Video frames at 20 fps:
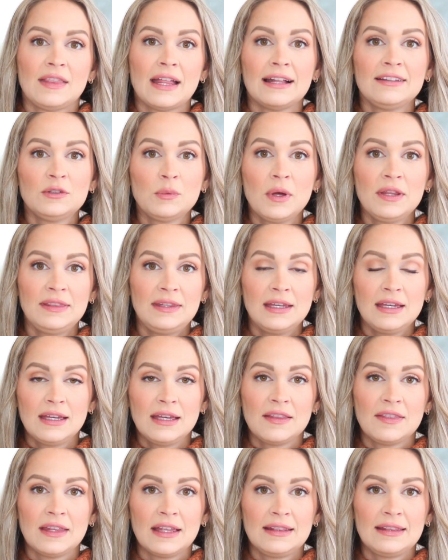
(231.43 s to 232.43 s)
That's one
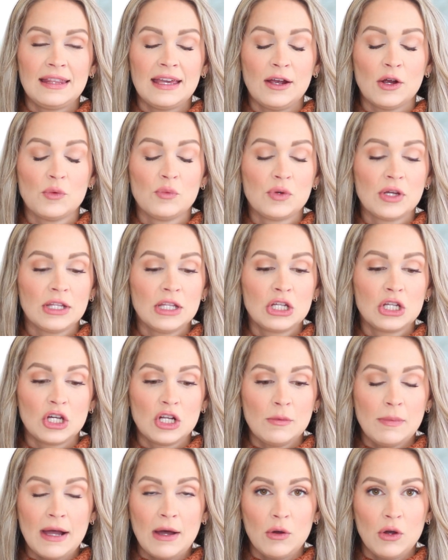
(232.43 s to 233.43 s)
thing that they're really
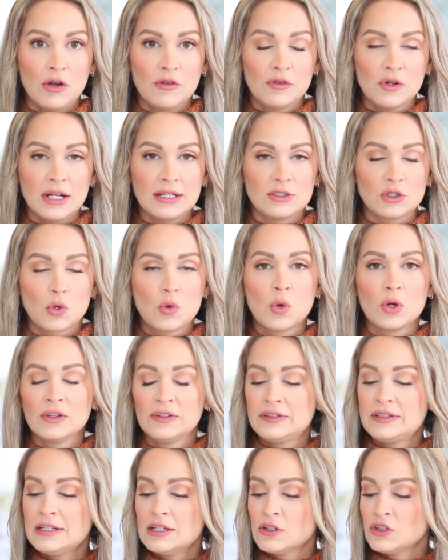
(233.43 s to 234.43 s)
good about over at Decor
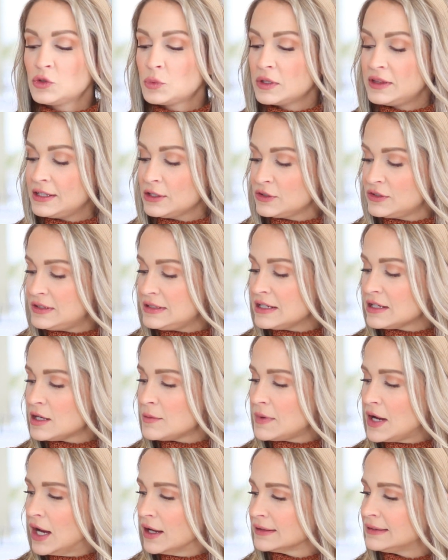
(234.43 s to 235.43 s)
Steals with their
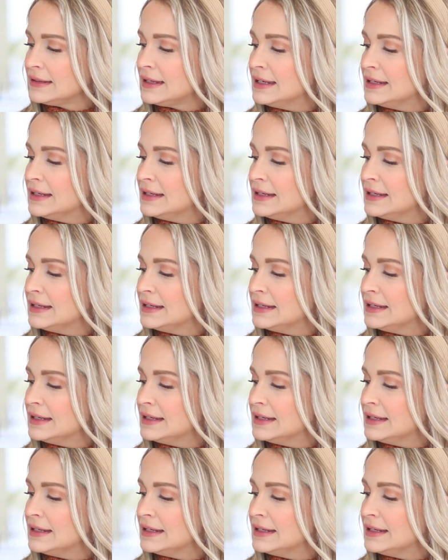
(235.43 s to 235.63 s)
Steal It box